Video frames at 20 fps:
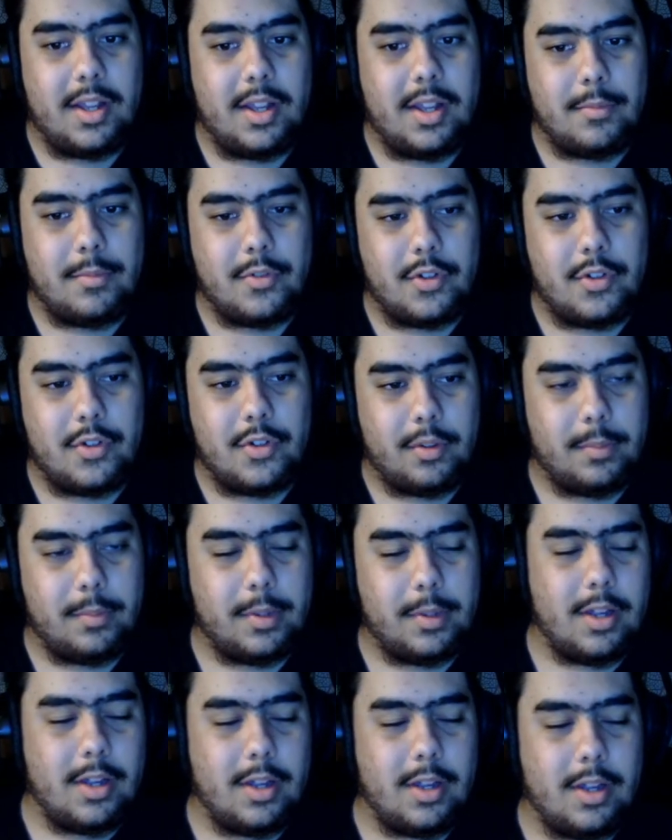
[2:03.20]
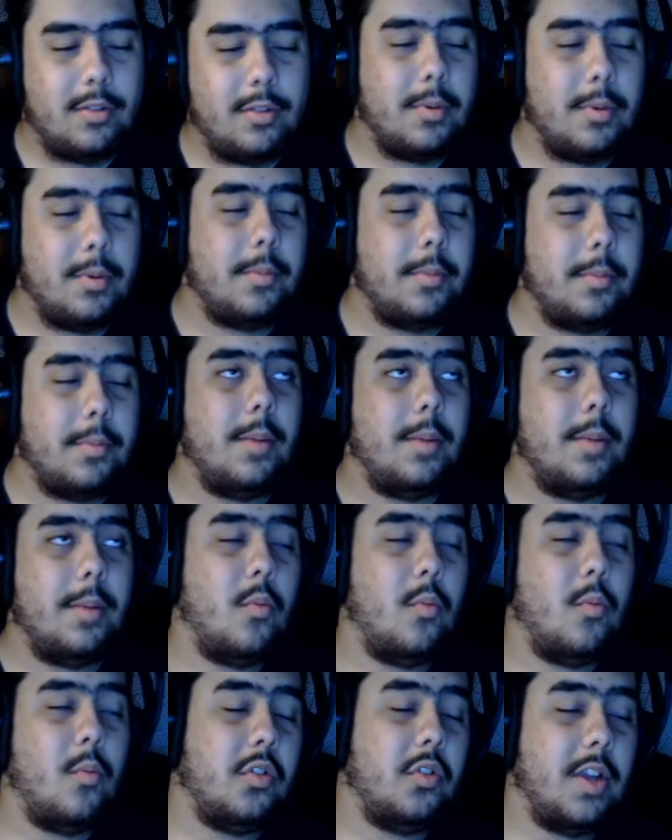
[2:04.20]
I'm sure some of you guys are probably going to be
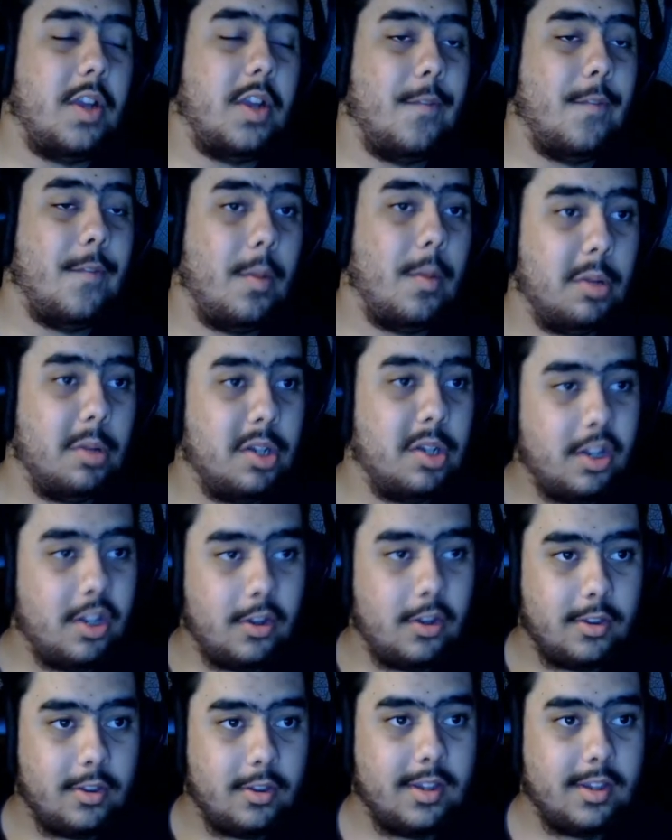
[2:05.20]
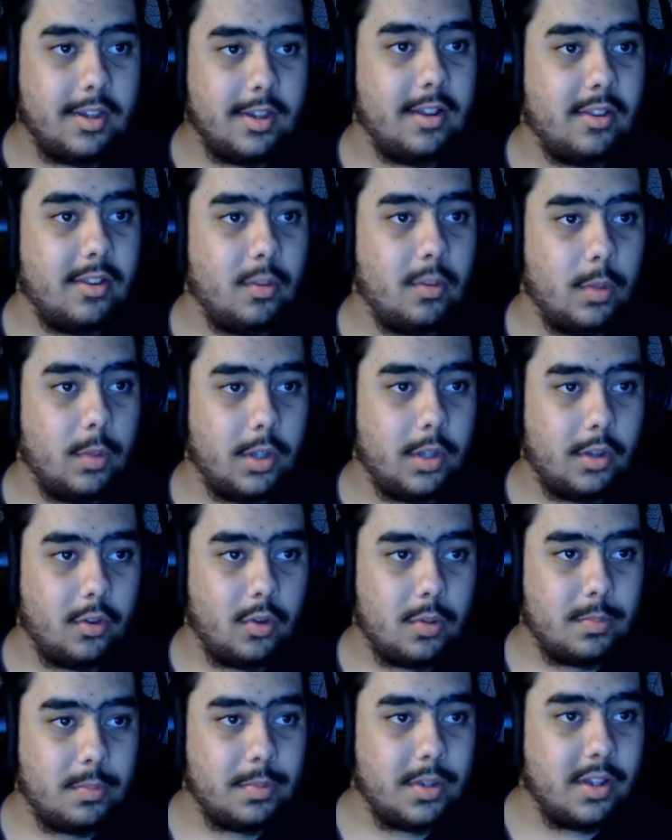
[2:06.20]
wondering if I'm going to use this against the Wither
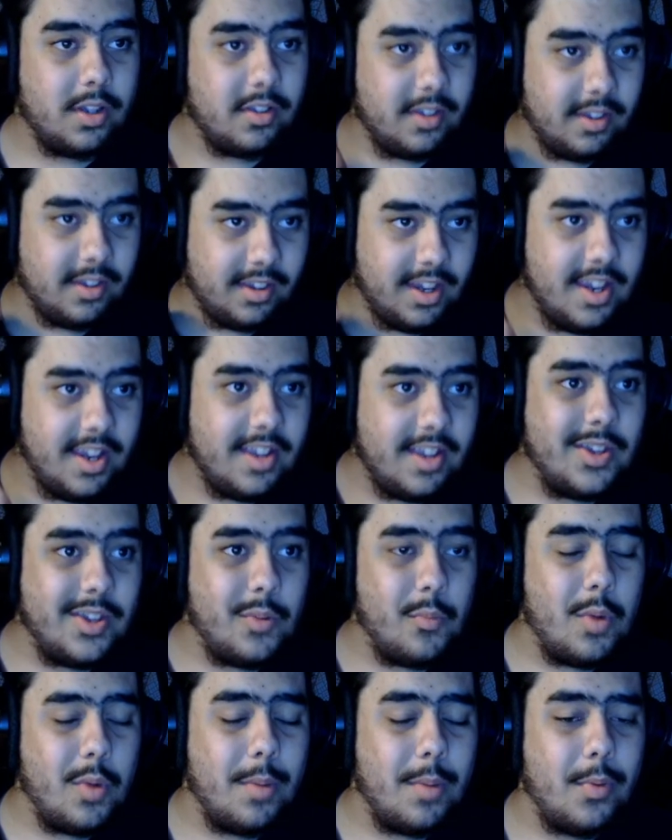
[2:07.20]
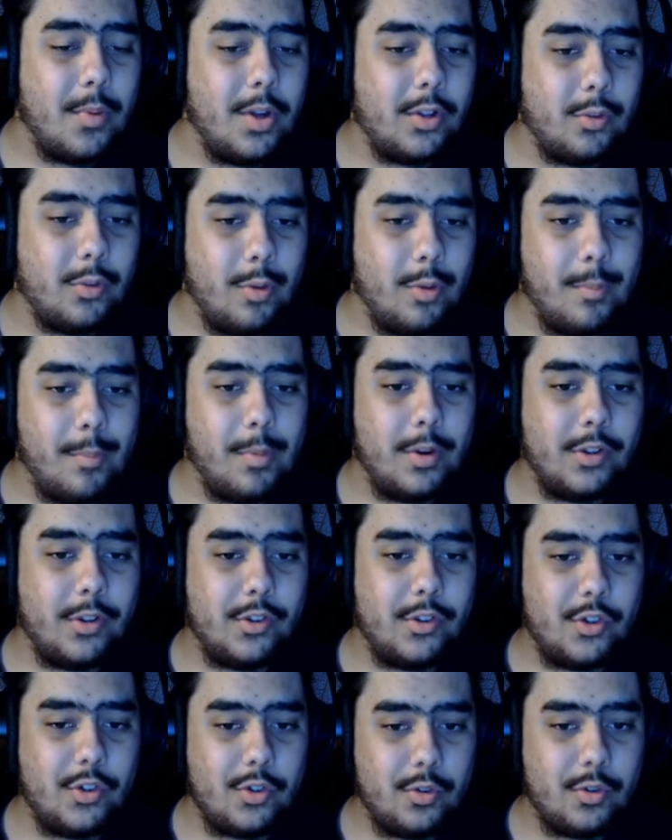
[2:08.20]
Storm, because this isn't
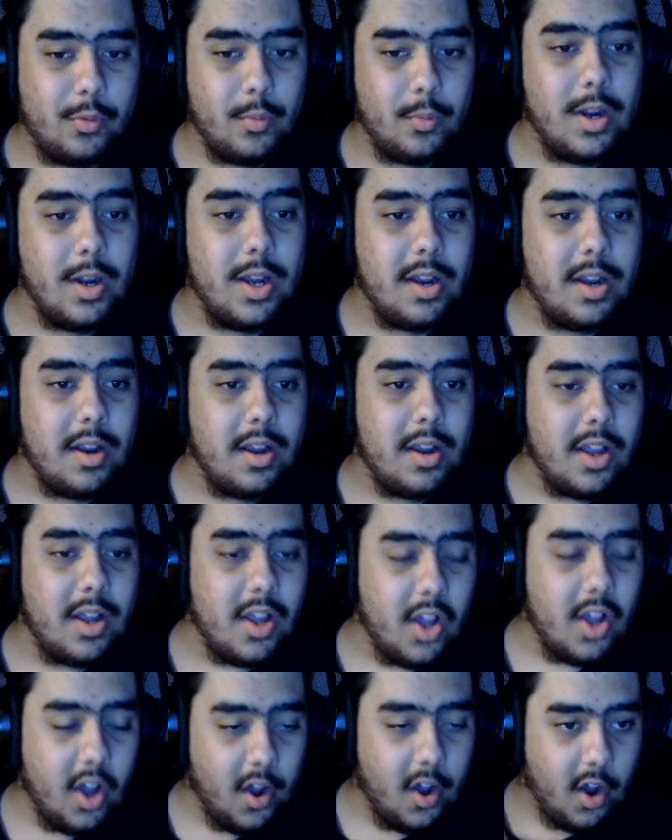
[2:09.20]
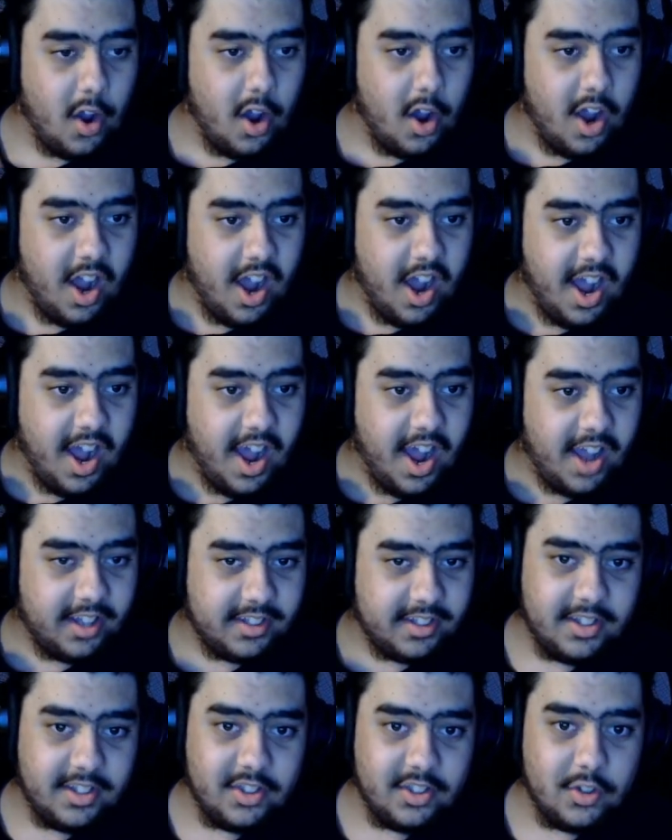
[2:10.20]
1.12.2. I
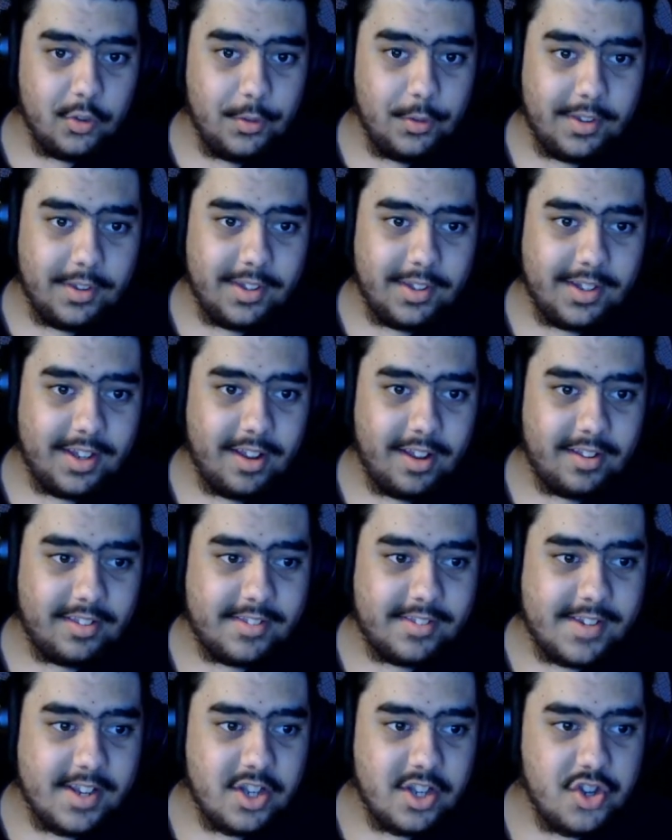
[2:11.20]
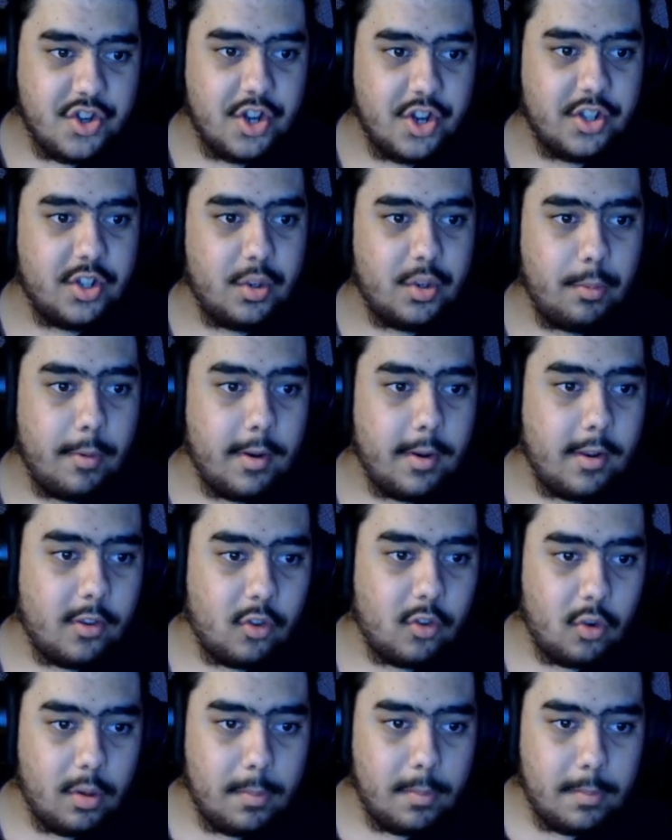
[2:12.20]
can do this against the Engender Wither
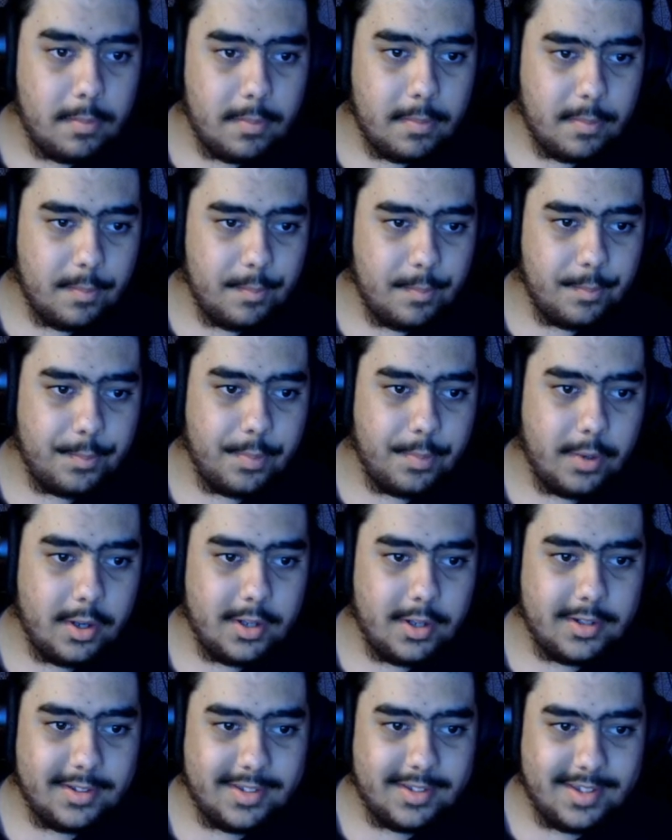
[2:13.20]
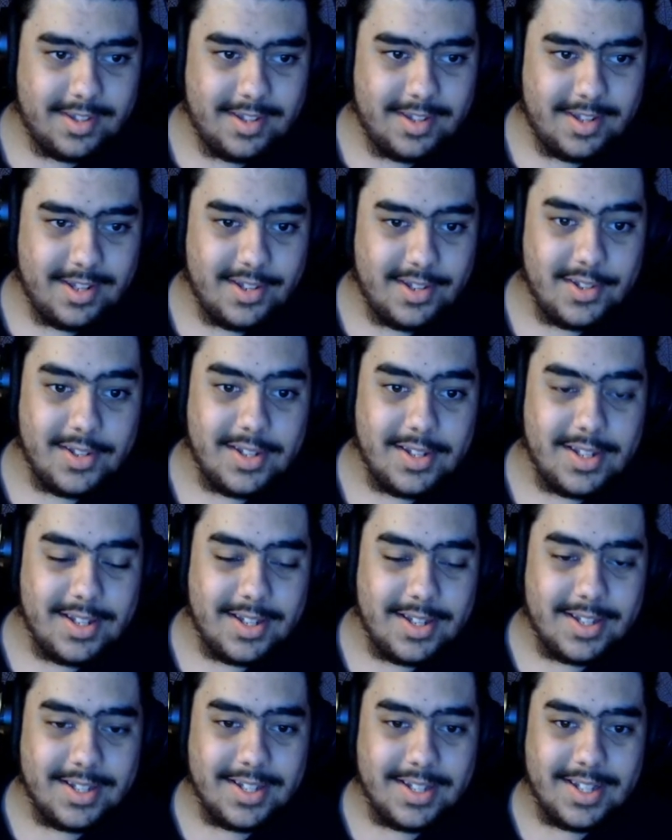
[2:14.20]
Storm, but
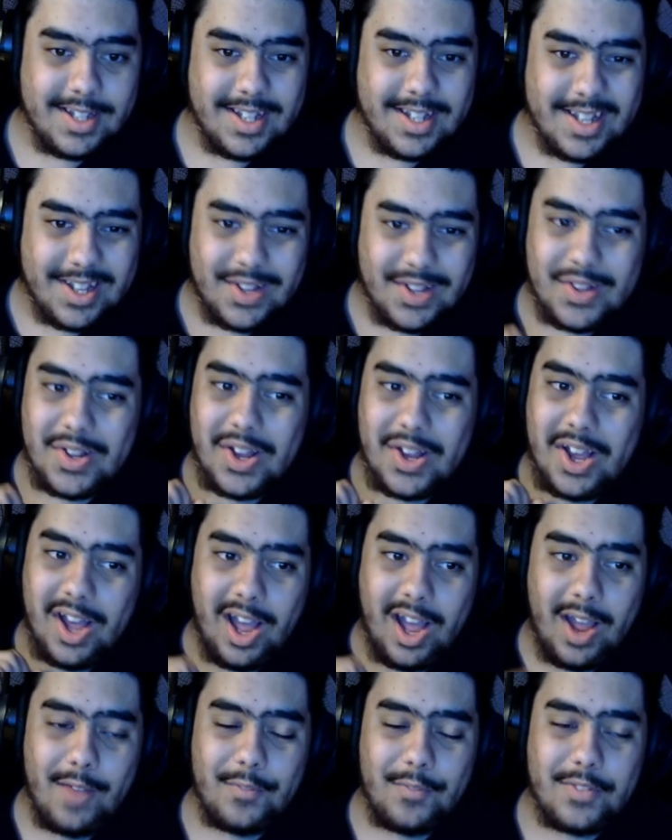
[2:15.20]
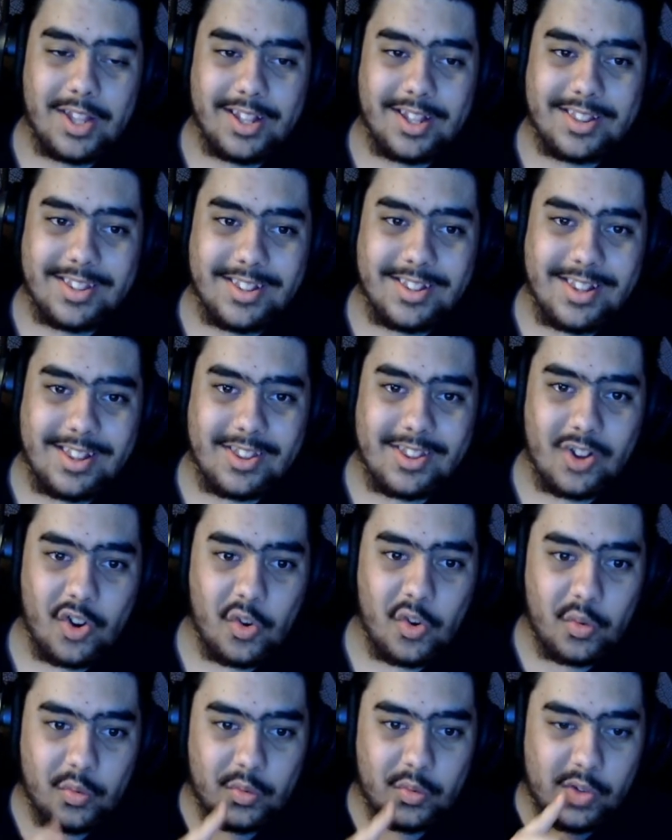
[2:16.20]
I've tested this
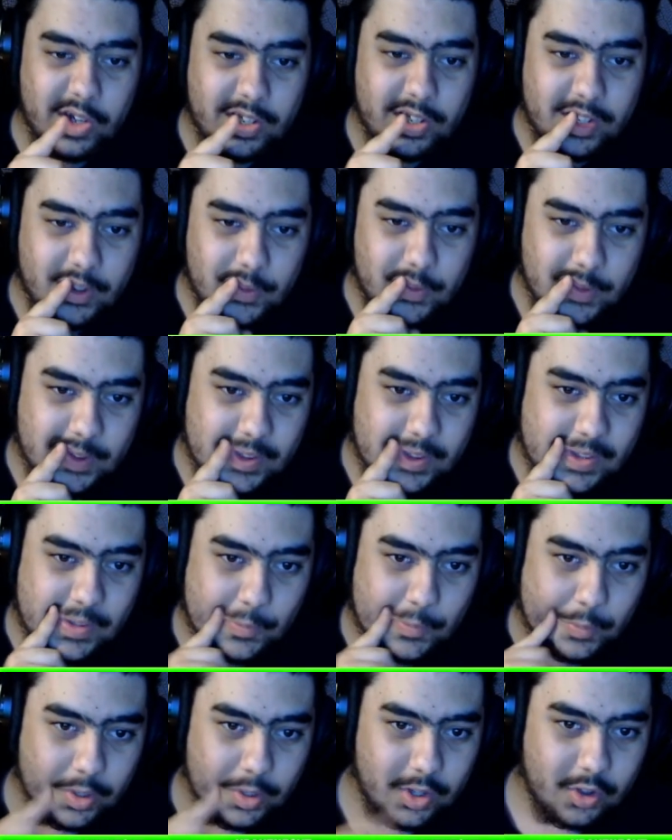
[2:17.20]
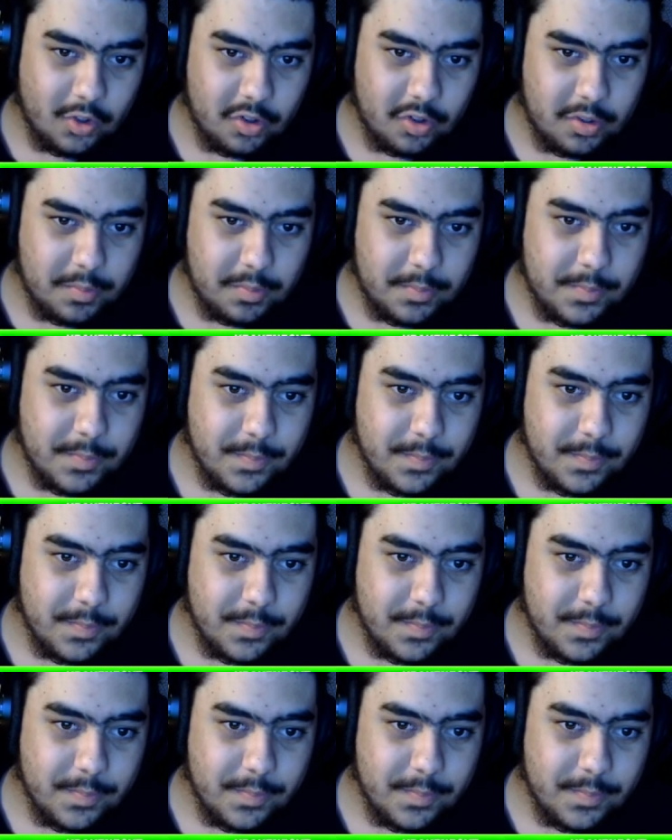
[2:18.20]
already with the Wither Storm.